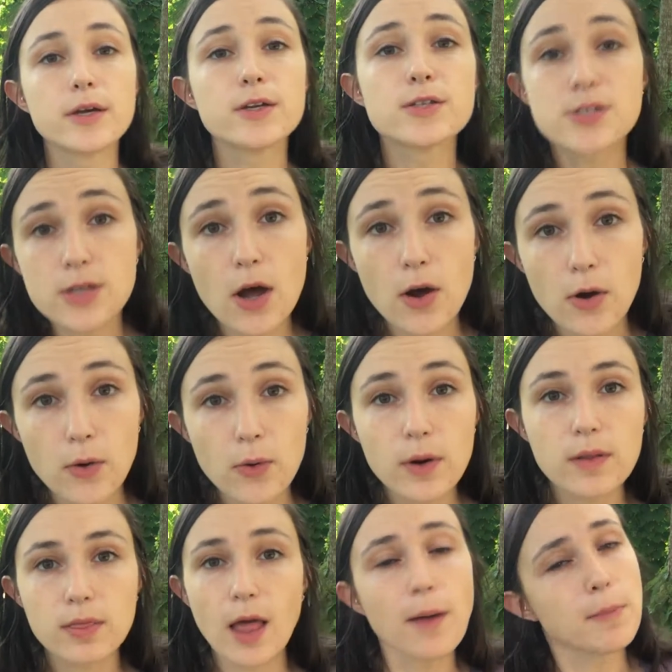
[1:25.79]
So
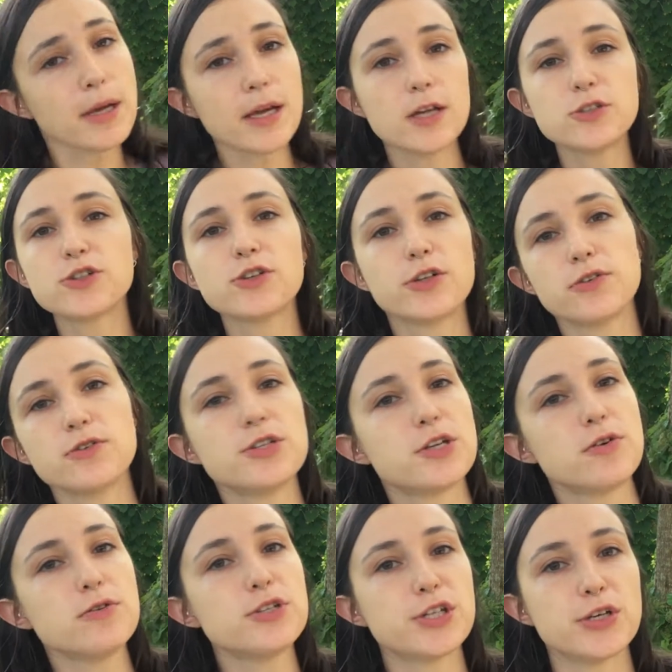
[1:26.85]
let me introduce
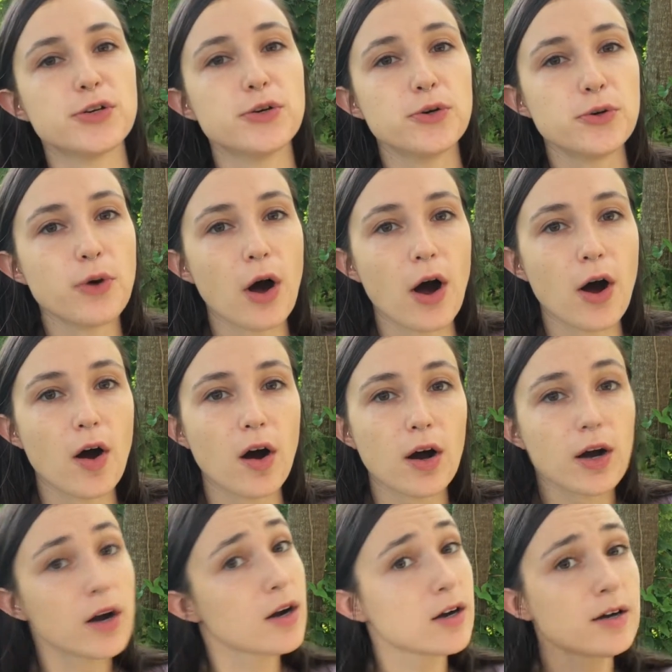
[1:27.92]
you to
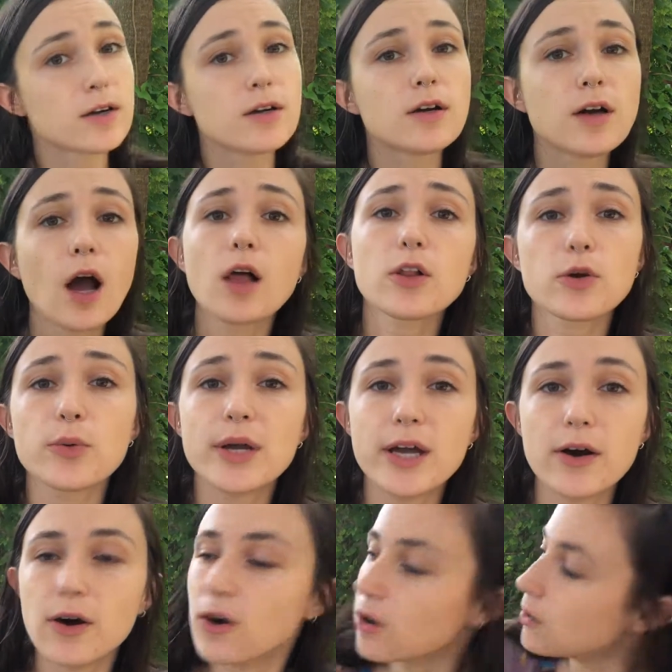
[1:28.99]
our color
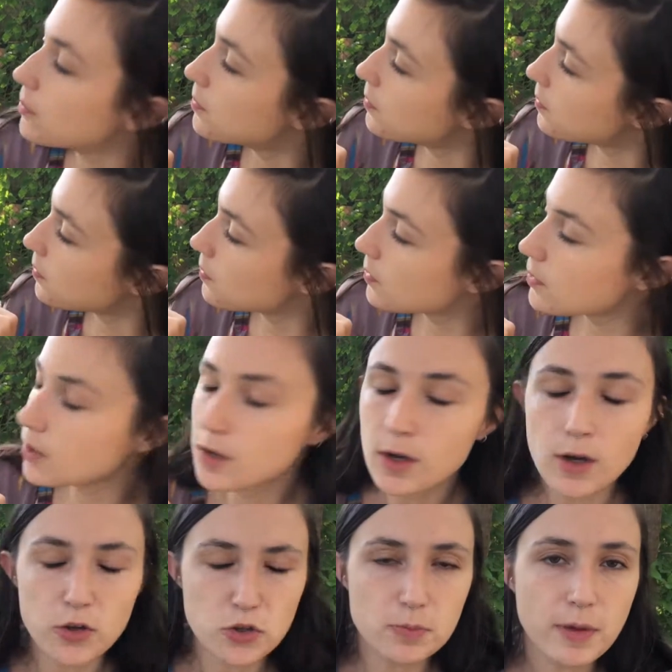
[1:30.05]
wheel.
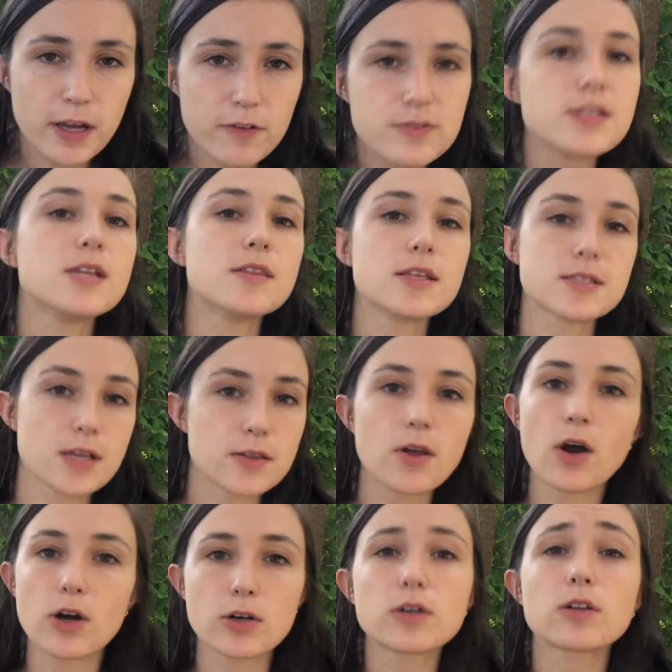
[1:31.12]
You may have seen this in the
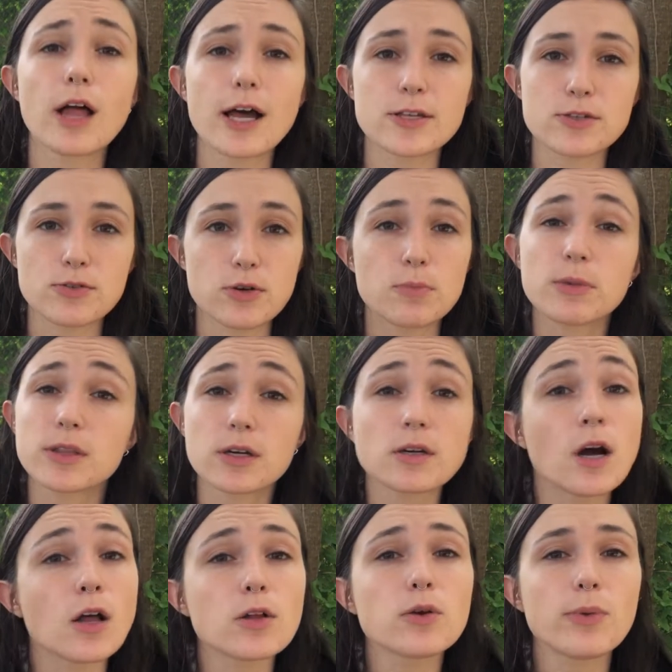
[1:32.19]
art classroom, but the
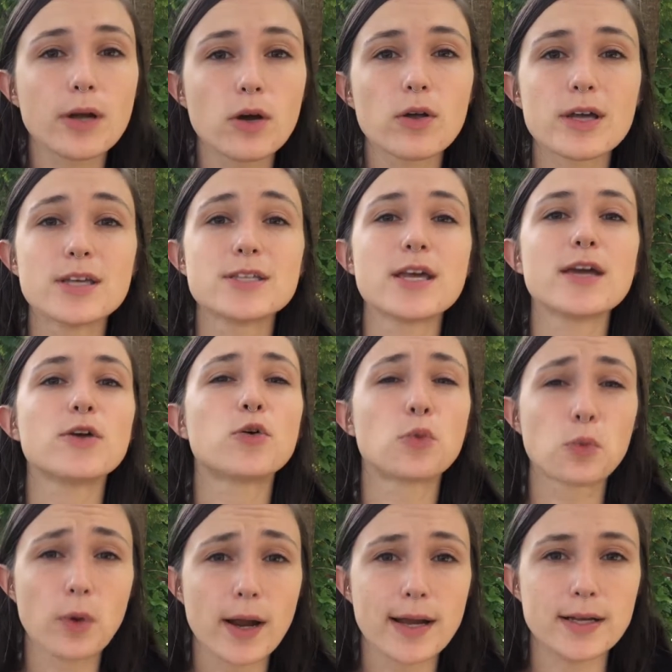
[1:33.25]
color wheel is a
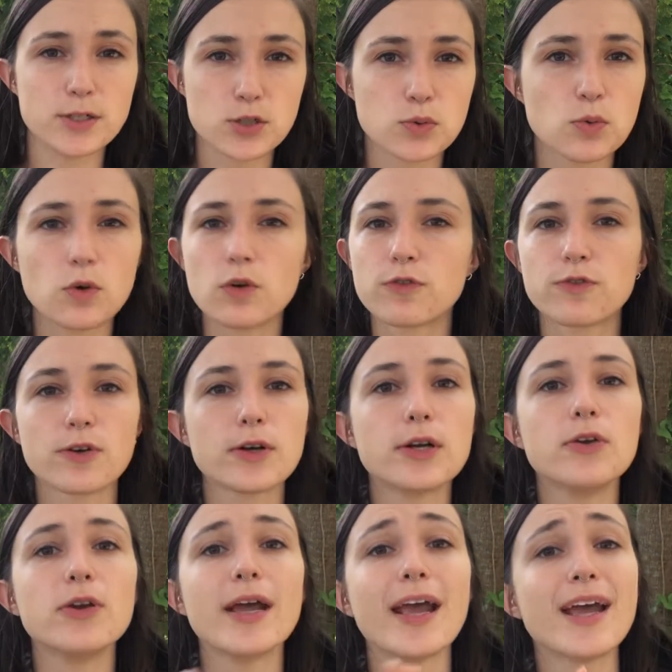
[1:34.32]
great tool for
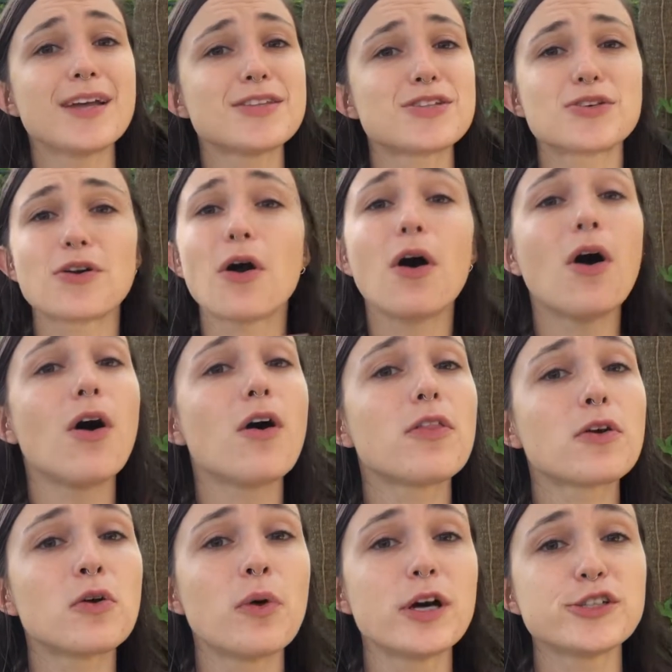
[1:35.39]
you to answer all the
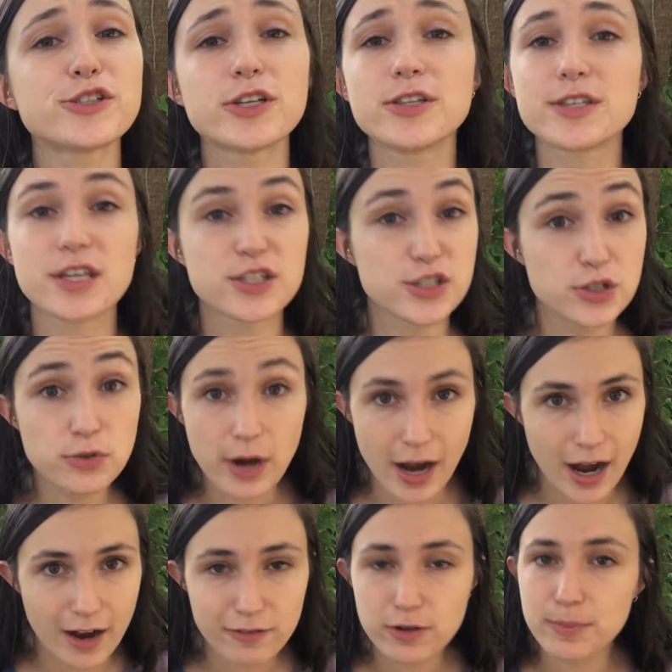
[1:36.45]
questions that you
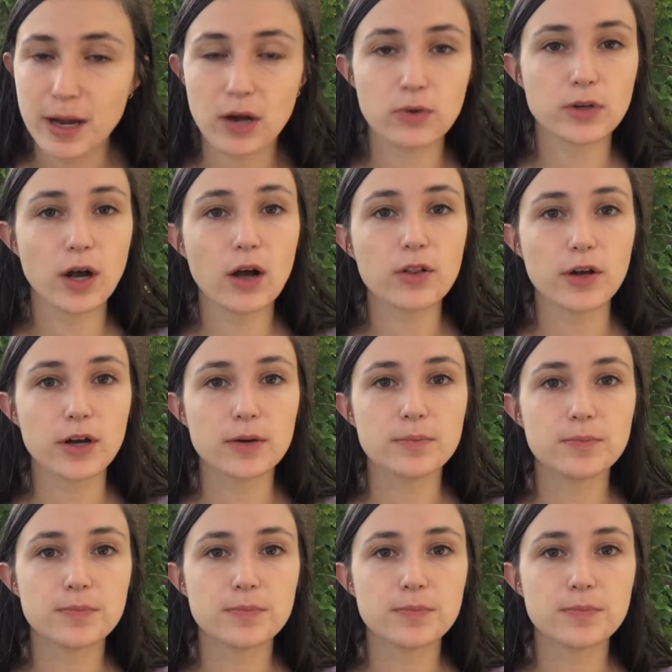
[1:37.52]
have about color.